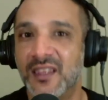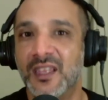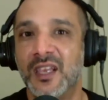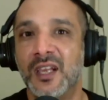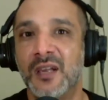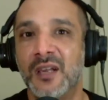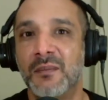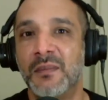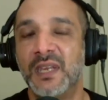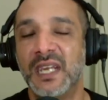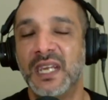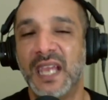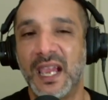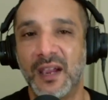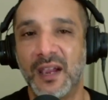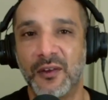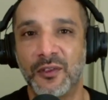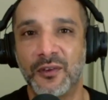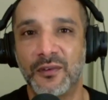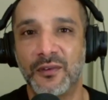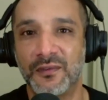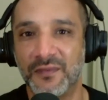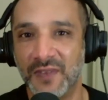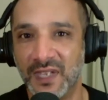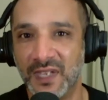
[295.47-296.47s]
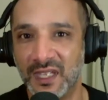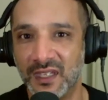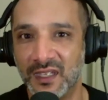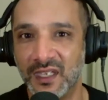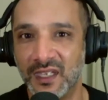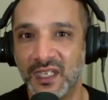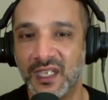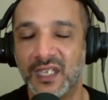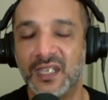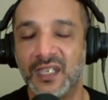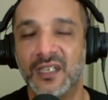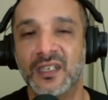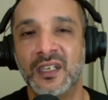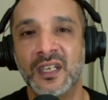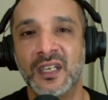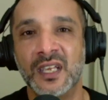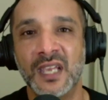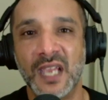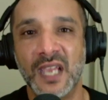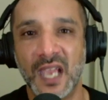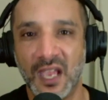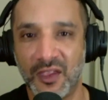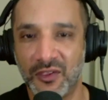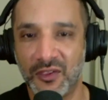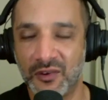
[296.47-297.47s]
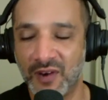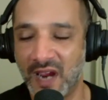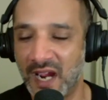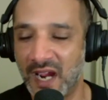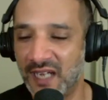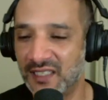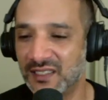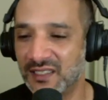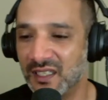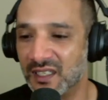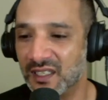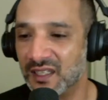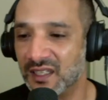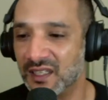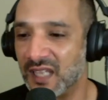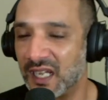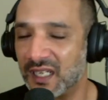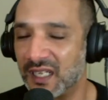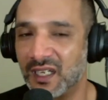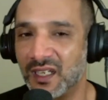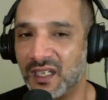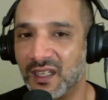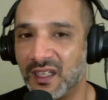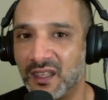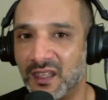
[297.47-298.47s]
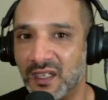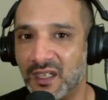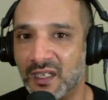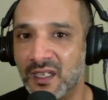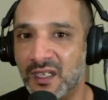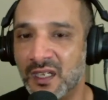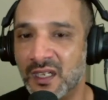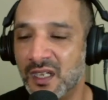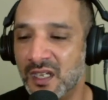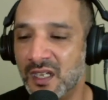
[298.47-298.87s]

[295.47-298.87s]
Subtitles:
them and how they're feeling and how they're acting and that kind of thing.